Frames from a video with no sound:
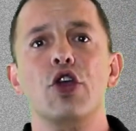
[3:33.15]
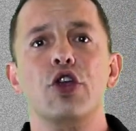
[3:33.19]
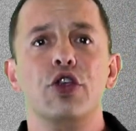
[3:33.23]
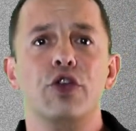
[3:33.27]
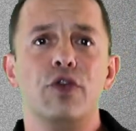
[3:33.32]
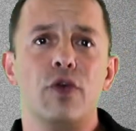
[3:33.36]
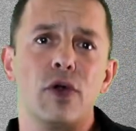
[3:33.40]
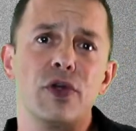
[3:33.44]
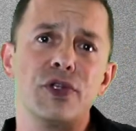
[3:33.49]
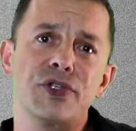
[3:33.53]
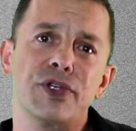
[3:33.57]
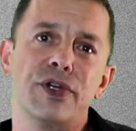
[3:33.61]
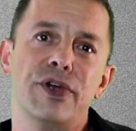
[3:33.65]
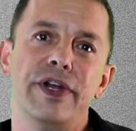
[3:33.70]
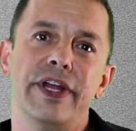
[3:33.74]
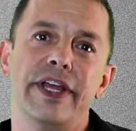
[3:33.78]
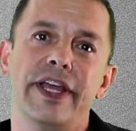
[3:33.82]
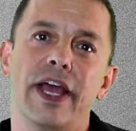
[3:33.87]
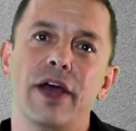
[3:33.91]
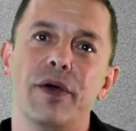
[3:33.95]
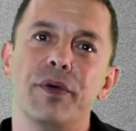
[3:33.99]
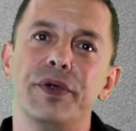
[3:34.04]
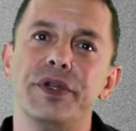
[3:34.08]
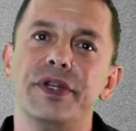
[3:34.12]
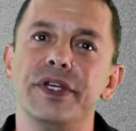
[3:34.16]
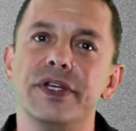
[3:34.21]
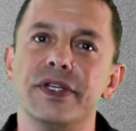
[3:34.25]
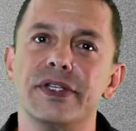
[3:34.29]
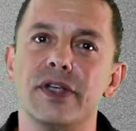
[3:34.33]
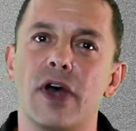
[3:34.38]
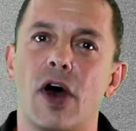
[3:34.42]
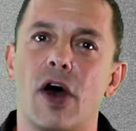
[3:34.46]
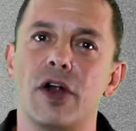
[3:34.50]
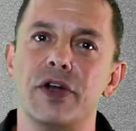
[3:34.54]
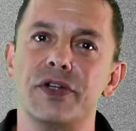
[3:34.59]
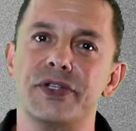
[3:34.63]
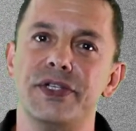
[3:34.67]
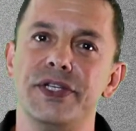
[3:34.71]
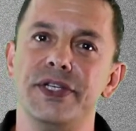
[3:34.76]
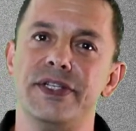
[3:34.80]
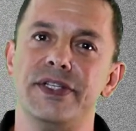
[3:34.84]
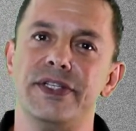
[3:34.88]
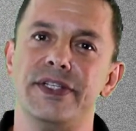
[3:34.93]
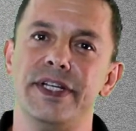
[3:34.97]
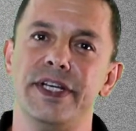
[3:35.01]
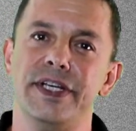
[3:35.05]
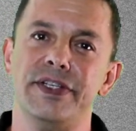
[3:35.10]
You're also going to get with this
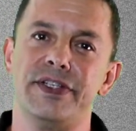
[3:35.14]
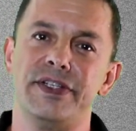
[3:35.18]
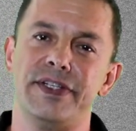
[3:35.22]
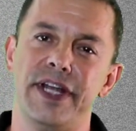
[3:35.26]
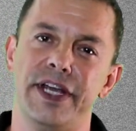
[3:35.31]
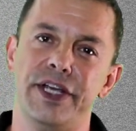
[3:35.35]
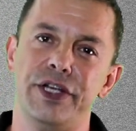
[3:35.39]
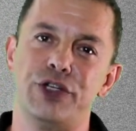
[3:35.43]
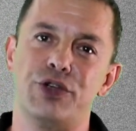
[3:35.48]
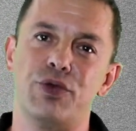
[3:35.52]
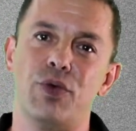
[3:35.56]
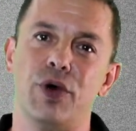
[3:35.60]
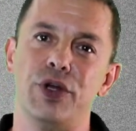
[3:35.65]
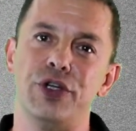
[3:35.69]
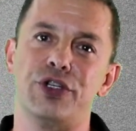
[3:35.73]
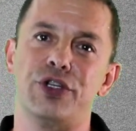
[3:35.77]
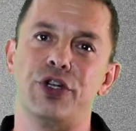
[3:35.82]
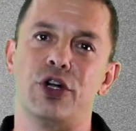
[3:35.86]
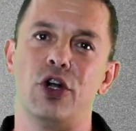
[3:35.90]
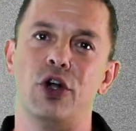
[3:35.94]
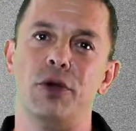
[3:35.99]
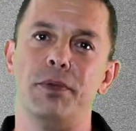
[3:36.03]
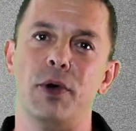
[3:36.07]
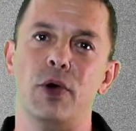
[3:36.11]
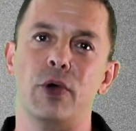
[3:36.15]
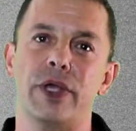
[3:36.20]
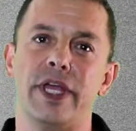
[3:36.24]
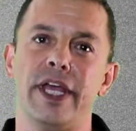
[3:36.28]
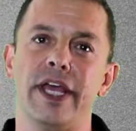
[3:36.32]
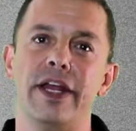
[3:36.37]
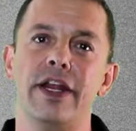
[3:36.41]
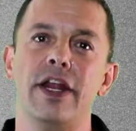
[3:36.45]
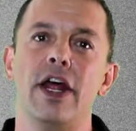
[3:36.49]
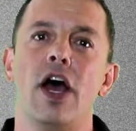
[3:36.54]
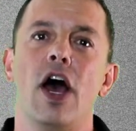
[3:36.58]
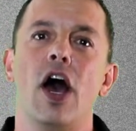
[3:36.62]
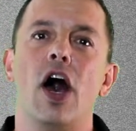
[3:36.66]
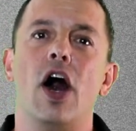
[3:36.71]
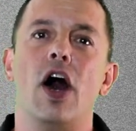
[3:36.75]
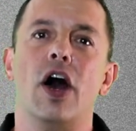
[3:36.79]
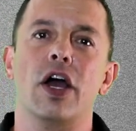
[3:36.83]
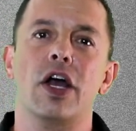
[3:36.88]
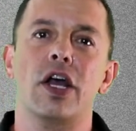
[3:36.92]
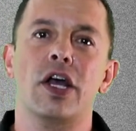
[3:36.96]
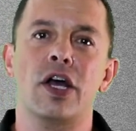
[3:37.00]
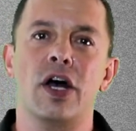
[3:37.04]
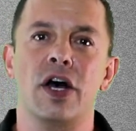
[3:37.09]
RCC Stage 1 Turbo Kit
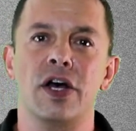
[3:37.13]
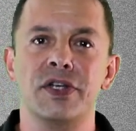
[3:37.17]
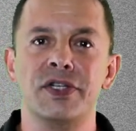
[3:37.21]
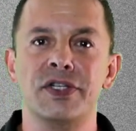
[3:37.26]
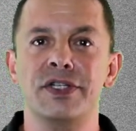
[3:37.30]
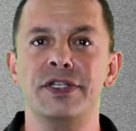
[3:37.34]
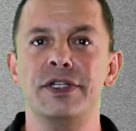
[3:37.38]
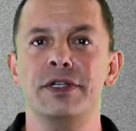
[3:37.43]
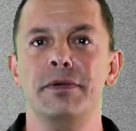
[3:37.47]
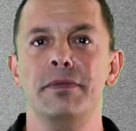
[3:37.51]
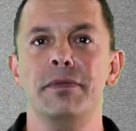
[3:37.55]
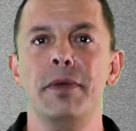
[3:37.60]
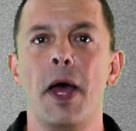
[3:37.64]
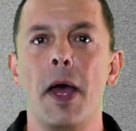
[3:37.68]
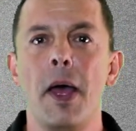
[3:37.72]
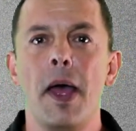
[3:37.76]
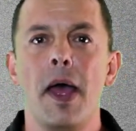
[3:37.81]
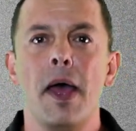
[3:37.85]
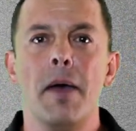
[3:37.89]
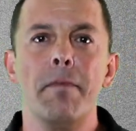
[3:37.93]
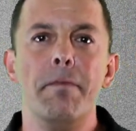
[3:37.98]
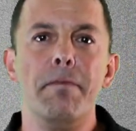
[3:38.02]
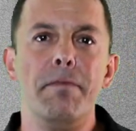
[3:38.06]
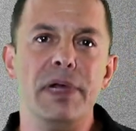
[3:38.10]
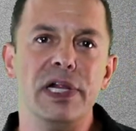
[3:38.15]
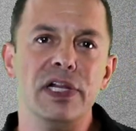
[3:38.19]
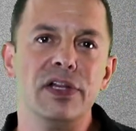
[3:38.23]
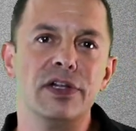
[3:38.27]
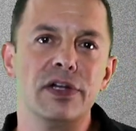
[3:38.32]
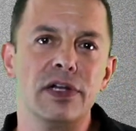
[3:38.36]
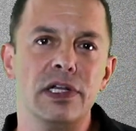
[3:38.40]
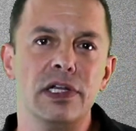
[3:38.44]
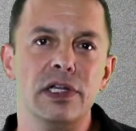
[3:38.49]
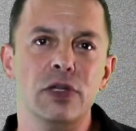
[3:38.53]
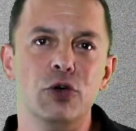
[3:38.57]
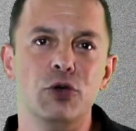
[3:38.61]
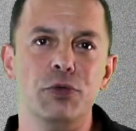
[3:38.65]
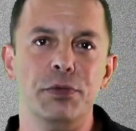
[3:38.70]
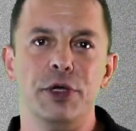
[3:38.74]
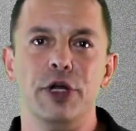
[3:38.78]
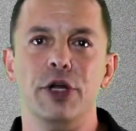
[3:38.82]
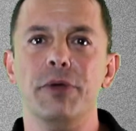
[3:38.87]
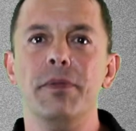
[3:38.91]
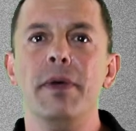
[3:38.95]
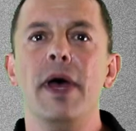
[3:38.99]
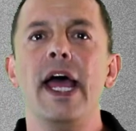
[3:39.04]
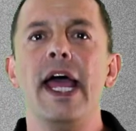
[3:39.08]
a custom billet
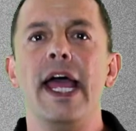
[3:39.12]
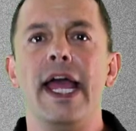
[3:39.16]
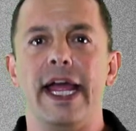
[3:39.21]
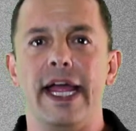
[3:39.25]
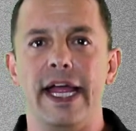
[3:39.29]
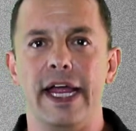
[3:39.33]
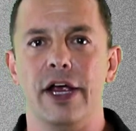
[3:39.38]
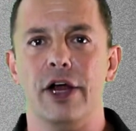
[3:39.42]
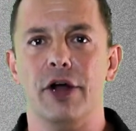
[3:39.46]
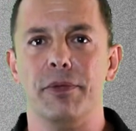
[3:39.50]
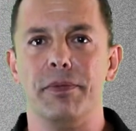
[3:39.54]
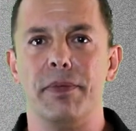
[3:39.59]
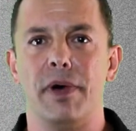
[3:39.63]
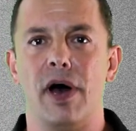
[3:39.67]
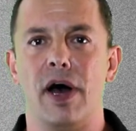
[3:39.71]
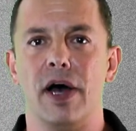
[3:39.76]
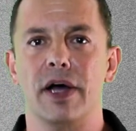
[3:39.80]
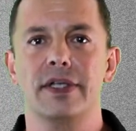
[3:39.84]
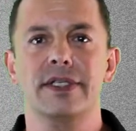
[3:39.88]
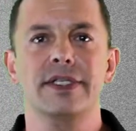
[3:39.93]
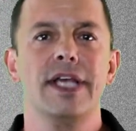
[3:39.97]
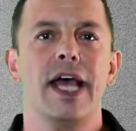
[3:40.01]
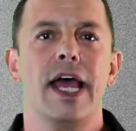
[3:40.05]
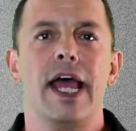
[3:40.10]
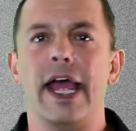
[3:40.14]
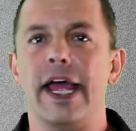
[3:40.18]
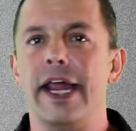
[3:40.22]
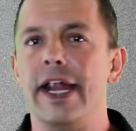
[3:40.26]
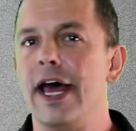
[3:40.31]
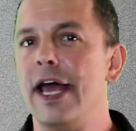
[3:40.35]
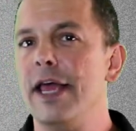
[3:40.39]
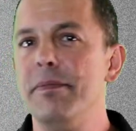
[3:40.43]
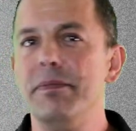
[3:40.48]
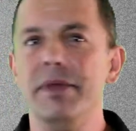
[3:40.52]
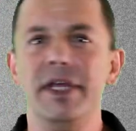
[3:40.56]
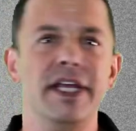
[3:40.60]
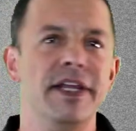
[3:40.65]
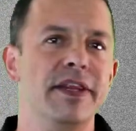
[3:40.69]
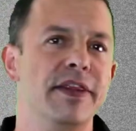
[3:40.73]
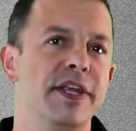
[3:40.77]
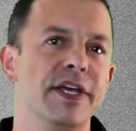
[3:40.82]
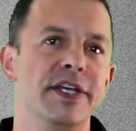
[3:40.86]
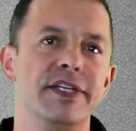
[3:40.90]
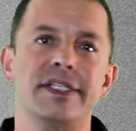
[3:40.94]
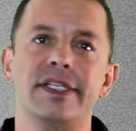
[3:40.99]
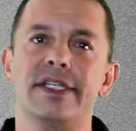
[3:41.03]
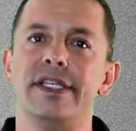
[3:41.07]
aluminum airbox. And I mean,
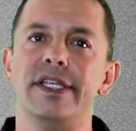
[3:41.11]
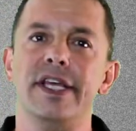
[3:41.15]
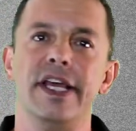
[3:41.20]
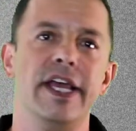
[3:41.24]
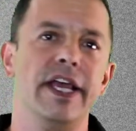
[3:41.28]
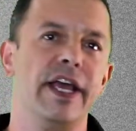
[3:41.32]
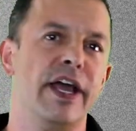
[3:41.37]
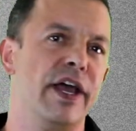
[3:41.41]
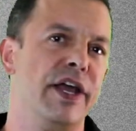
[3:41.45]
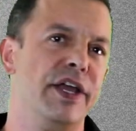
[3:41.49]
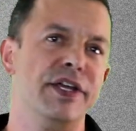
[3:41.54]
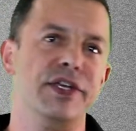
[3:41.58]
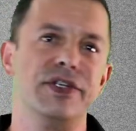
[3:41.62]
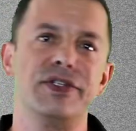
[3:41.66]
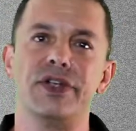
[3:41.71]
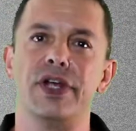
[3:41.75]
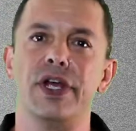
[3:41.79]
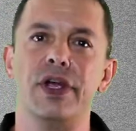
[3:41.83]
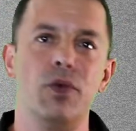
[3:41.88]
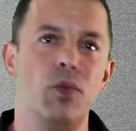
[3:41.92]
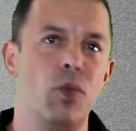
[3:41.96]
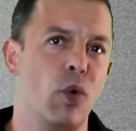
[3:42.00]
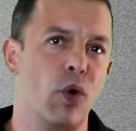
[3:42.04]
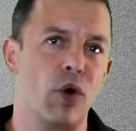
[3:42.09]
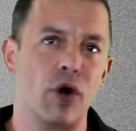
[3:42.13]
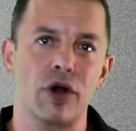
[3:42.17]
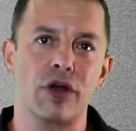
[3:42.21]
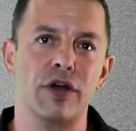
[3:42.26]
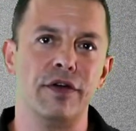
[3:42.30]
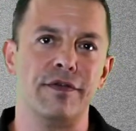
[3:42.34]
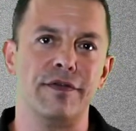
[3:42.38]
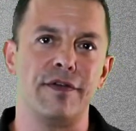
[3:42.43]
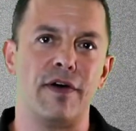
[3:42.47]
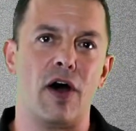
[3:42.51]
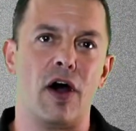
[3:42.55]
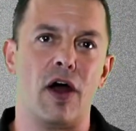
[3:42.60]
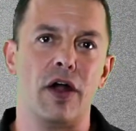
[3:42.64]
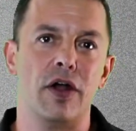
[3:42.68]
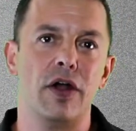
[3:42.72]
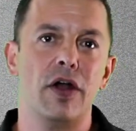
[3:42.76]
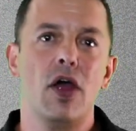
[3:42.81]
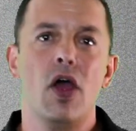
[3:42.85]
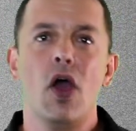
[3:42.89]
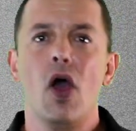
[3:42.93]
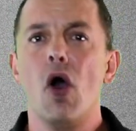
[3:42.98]
this thing is a work of art.